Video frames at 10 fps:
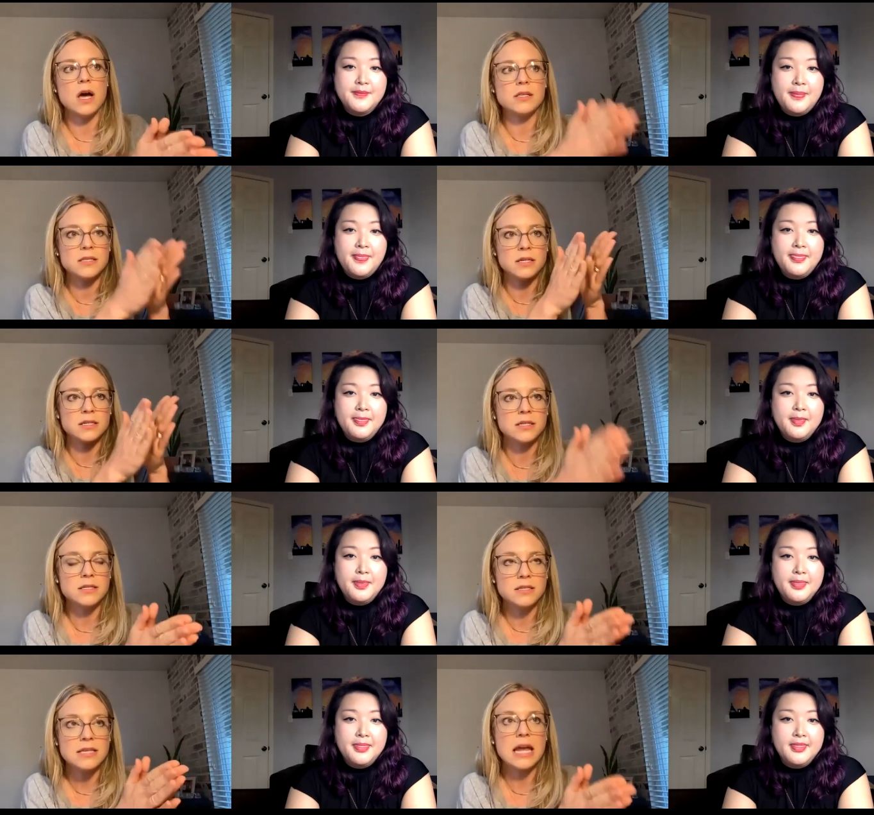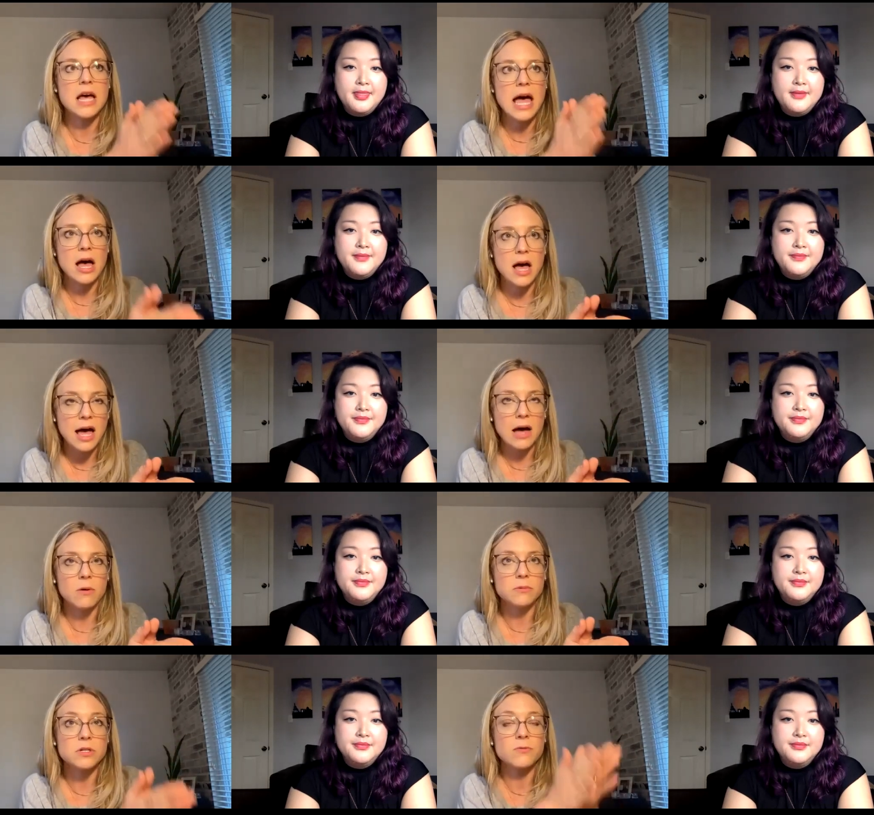Speaker 1: was not su- set
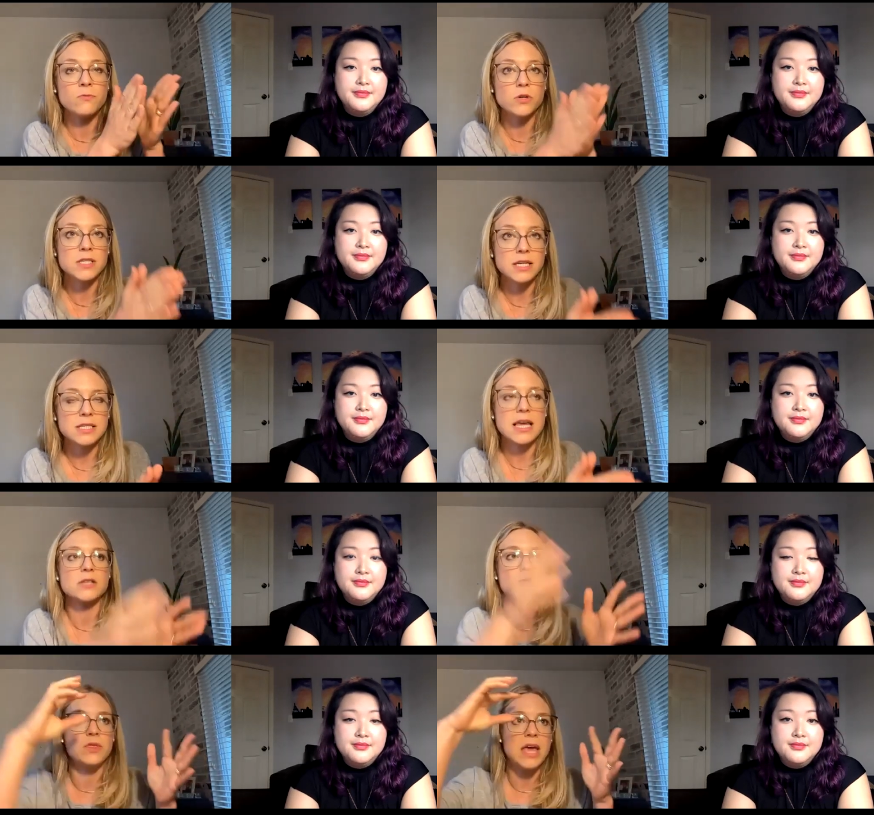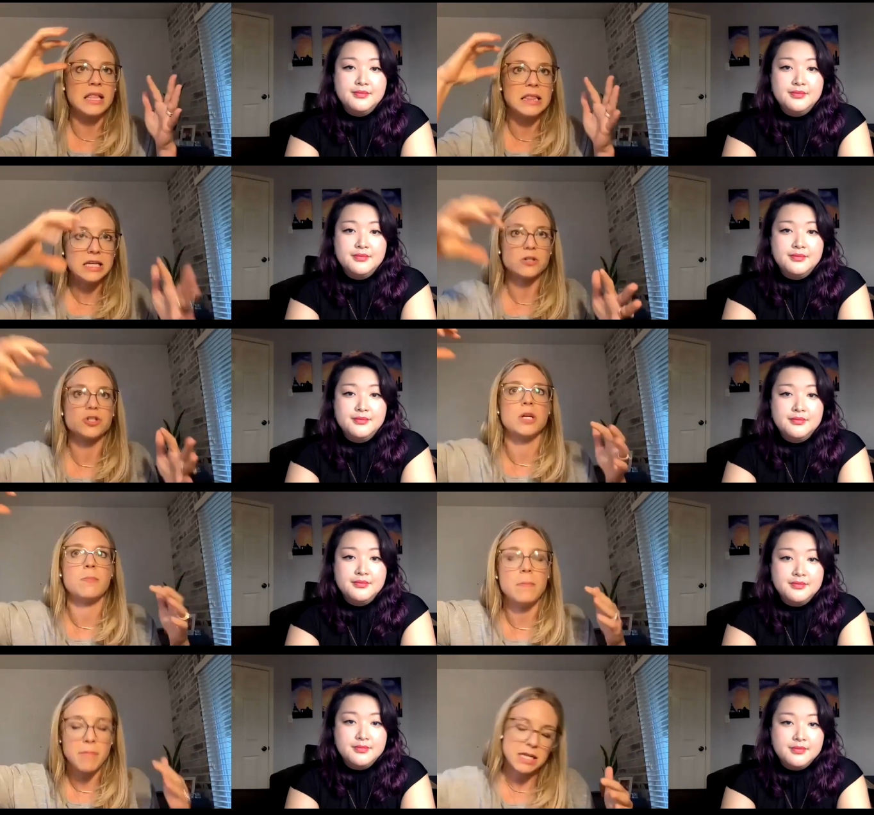out for success with a
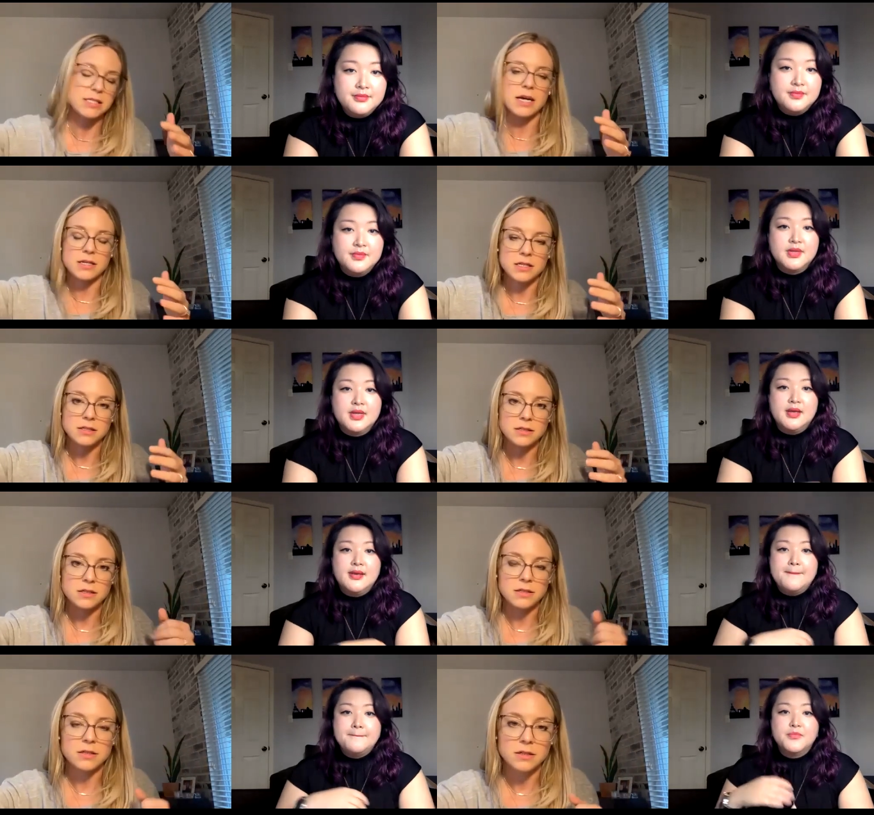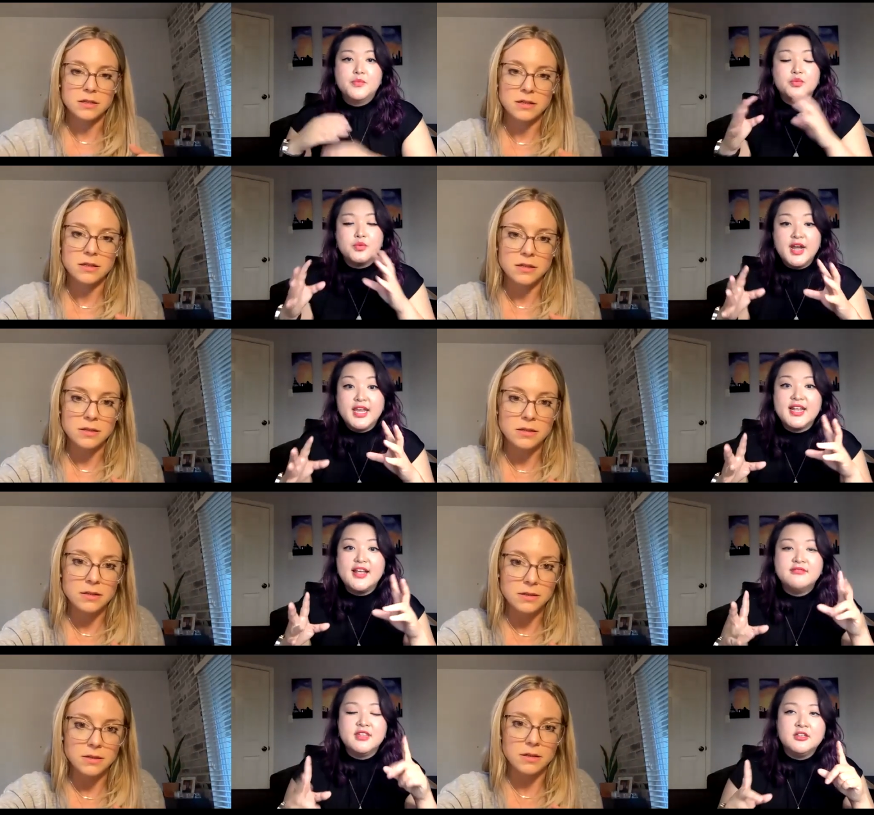leadership mindset
Speaker 2: Right.
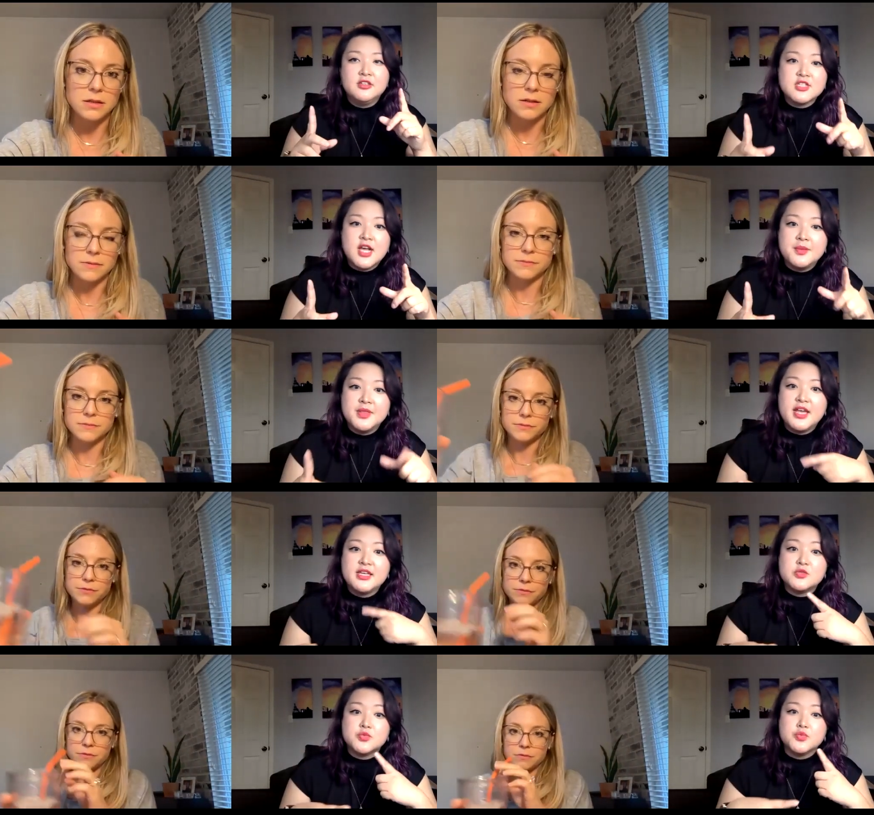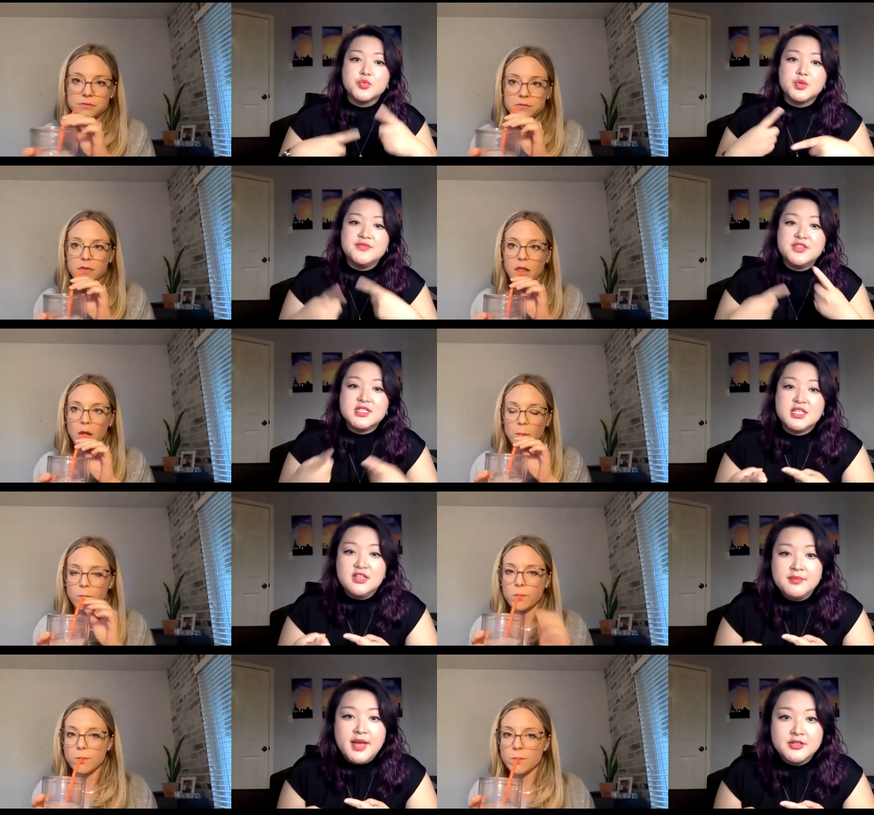And then on top of that, it's
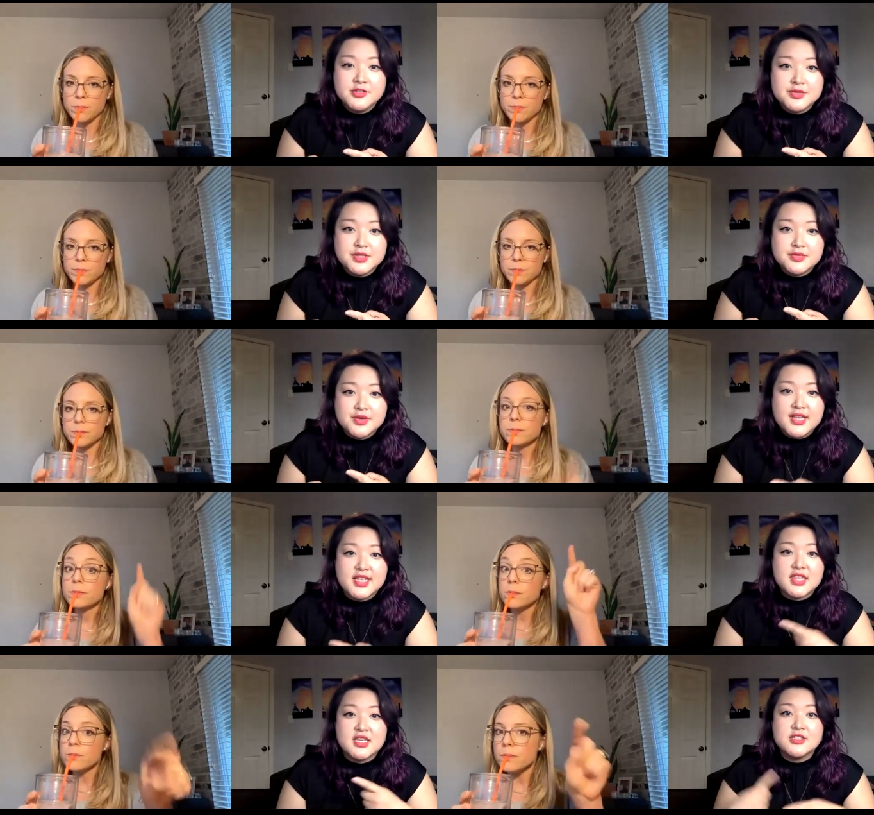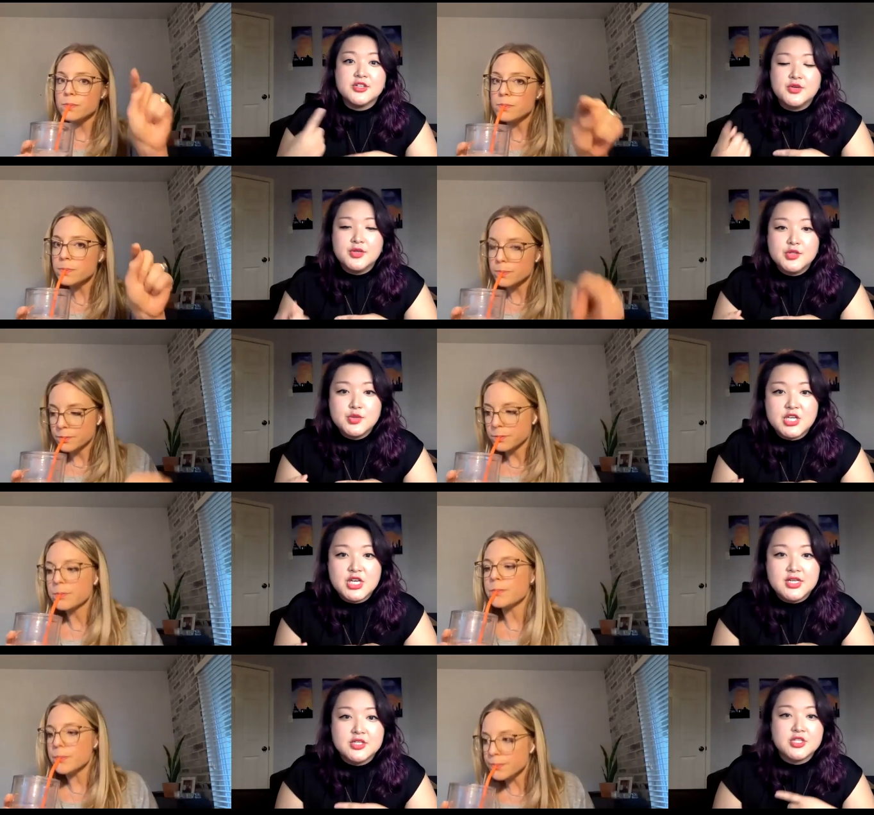revisiting boundaries, right? Like things are going to
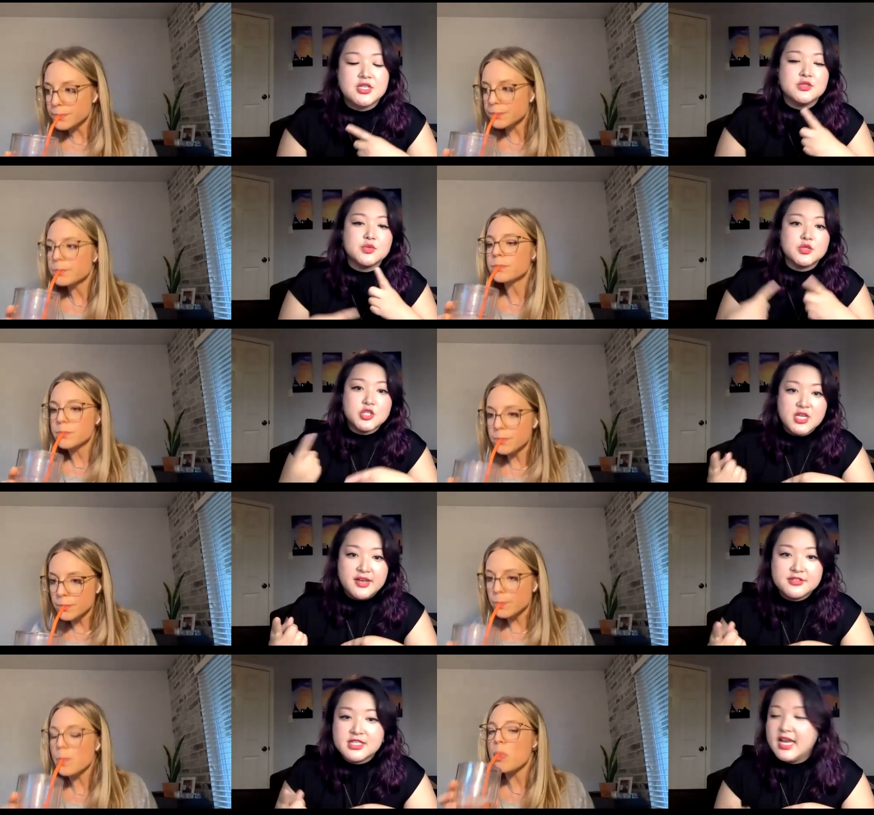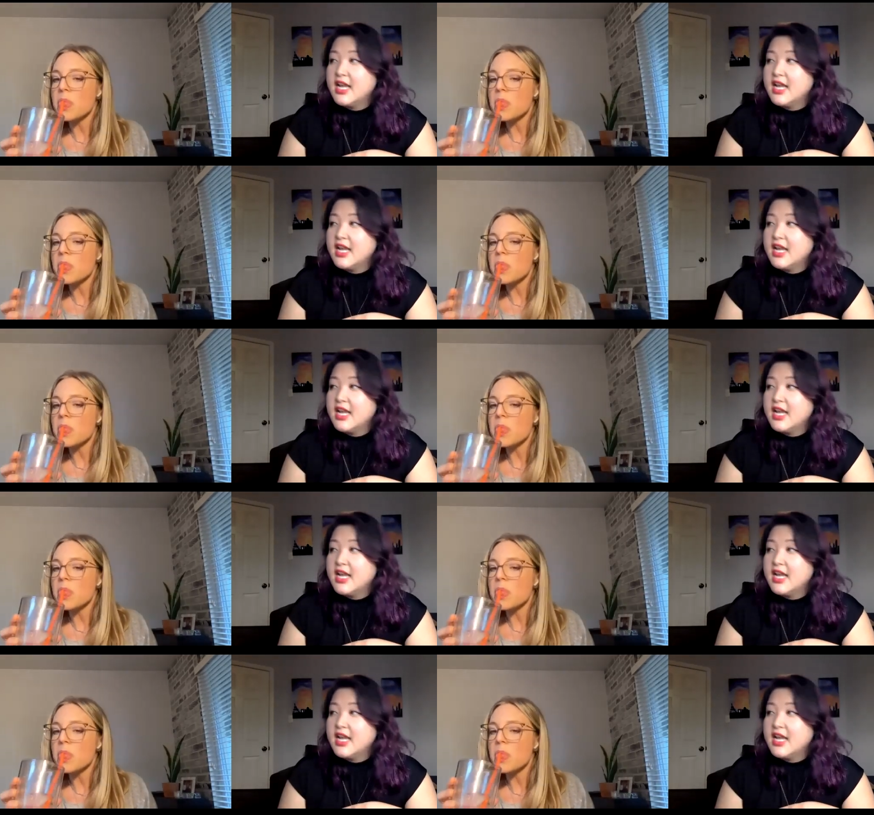change, things will shift.